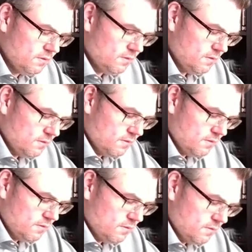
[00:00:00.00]

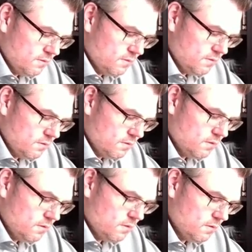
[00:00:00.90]

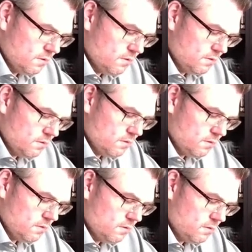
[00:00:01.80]

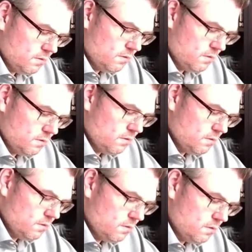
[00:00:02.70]

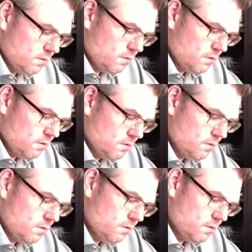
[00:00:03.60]

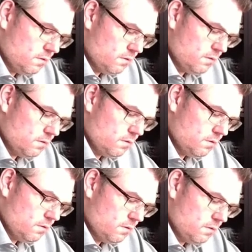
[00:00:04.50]

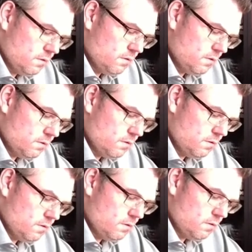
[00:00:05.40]

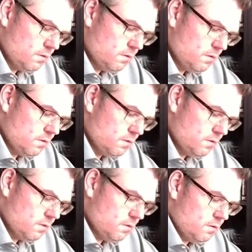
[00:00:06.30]
[no speech]